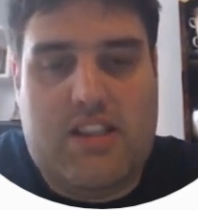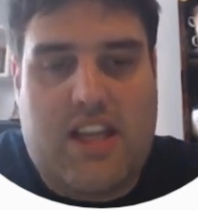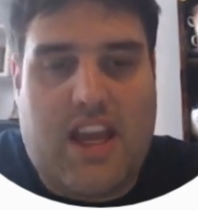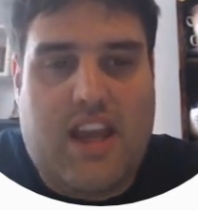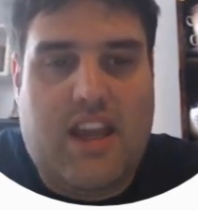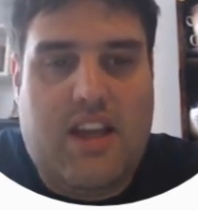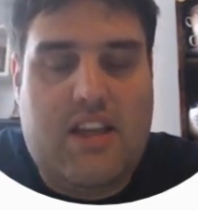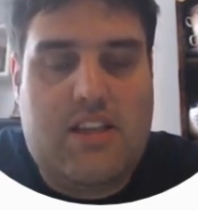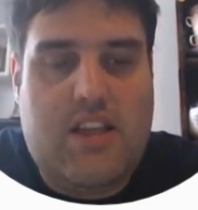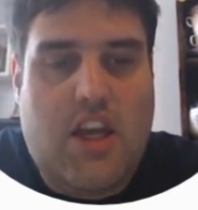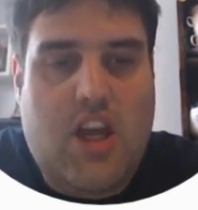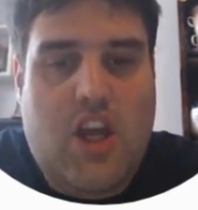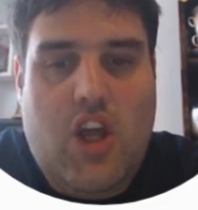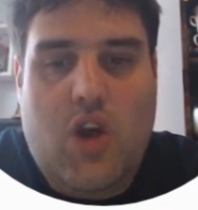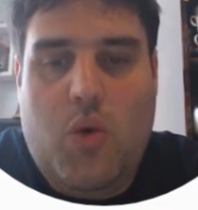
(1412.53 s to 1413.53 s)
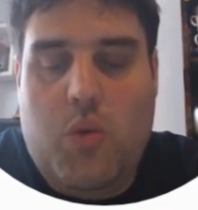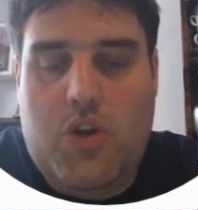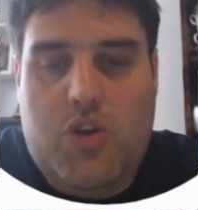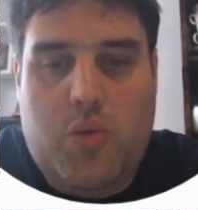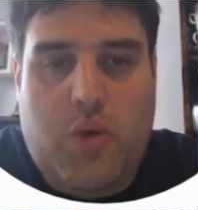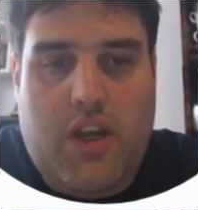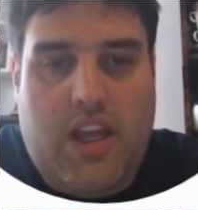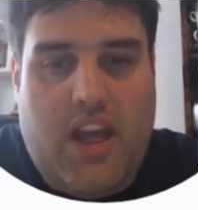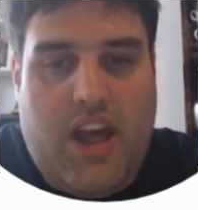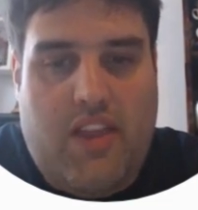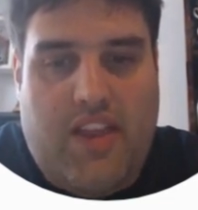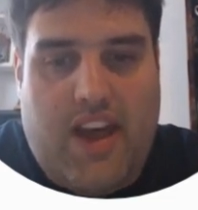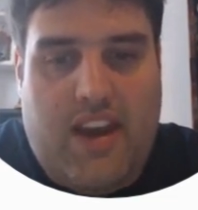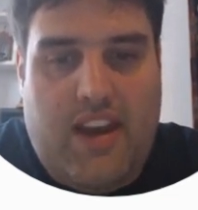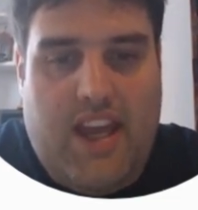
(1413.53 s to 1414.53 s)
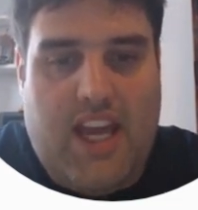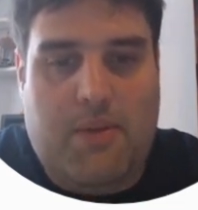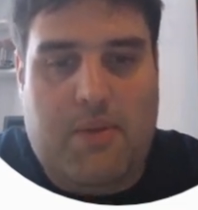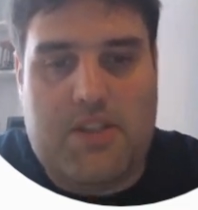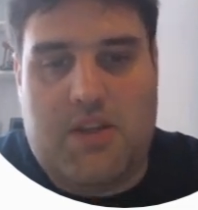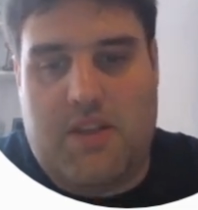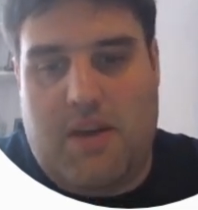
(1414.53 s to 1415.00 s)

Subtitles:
second, which we are then able to.